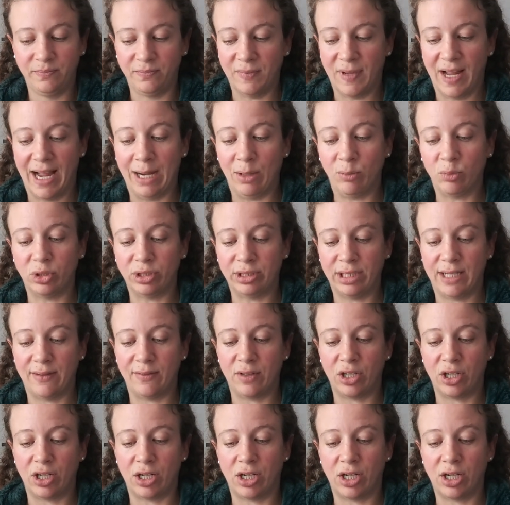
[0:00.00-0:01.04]
I will
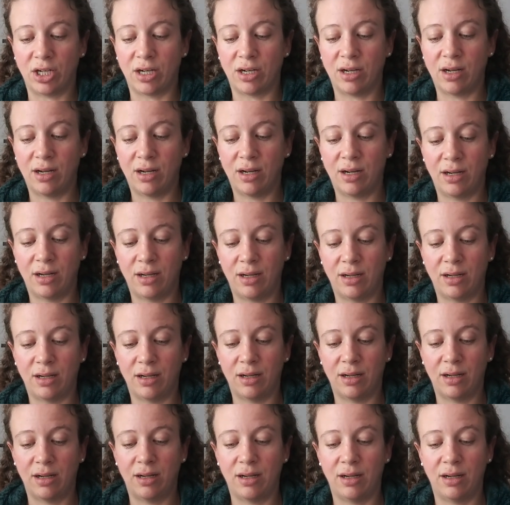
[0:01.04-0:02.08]
never
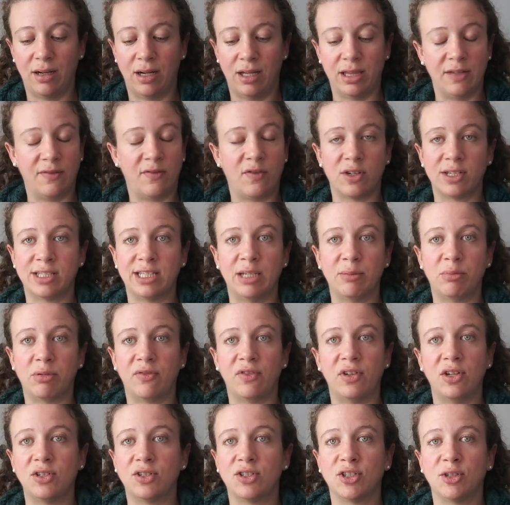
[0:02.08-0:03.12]
in the foreseeable
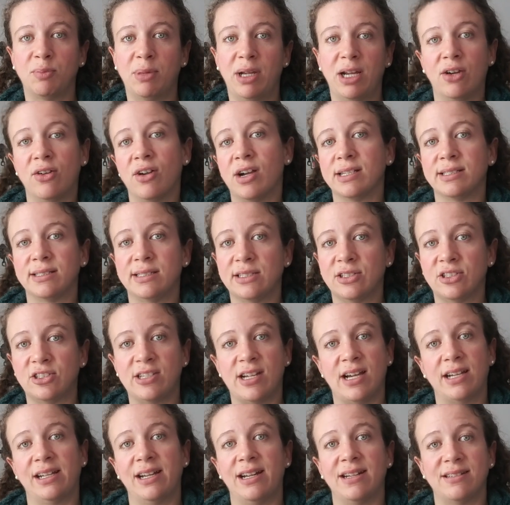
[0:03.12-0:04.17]
future make cross-stitch
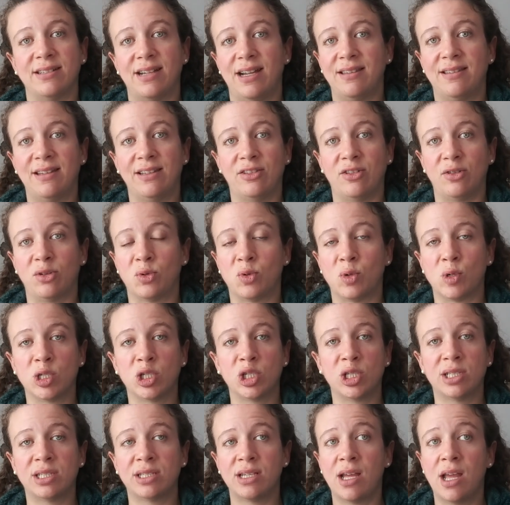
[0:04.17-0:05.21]
stockings. I think they're
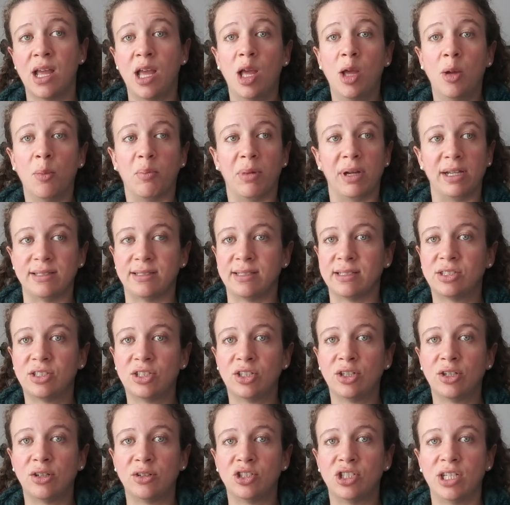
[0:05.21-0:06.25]
gorgeous. My sister,
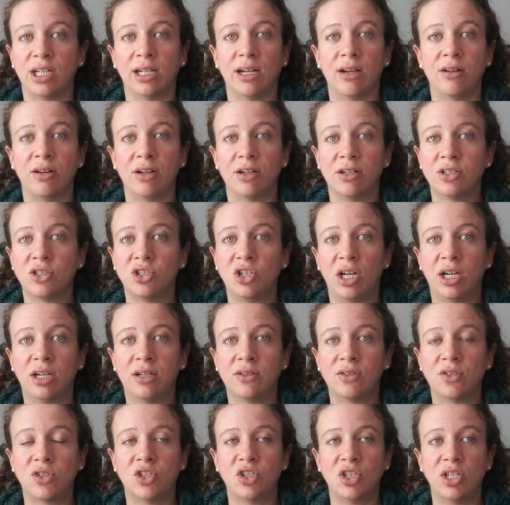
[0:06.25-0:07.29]
go check out her
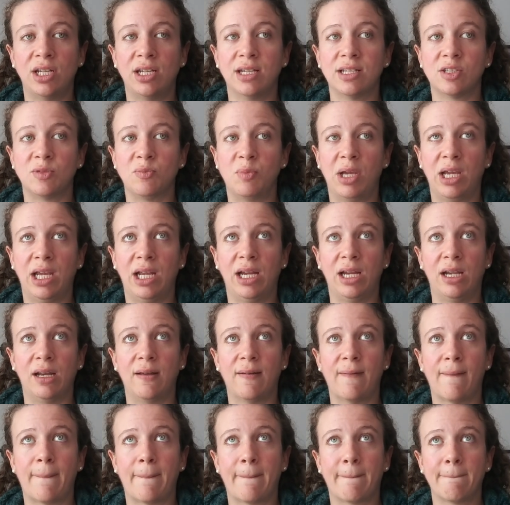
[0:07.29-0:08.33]
channel. She has made
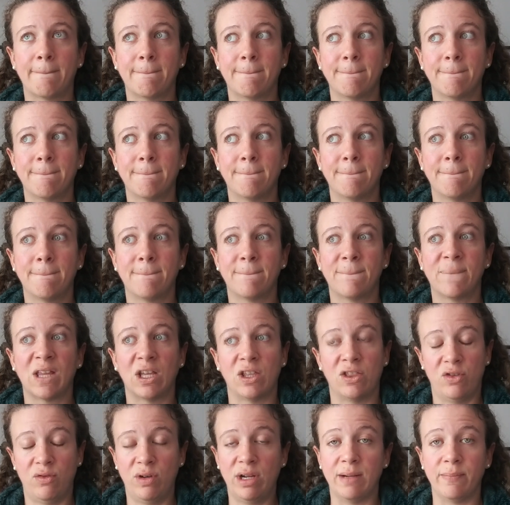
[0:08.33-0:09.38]

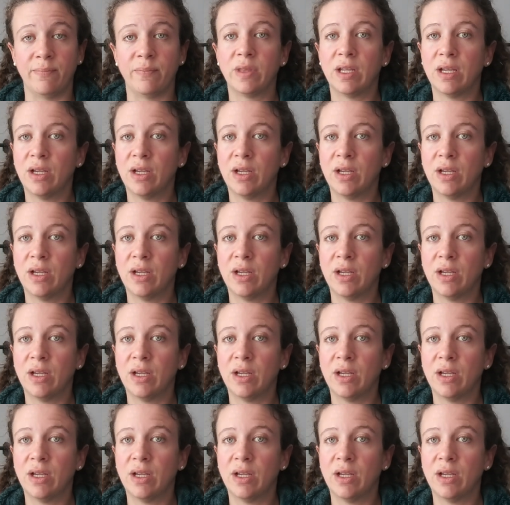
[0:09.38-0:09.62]
3.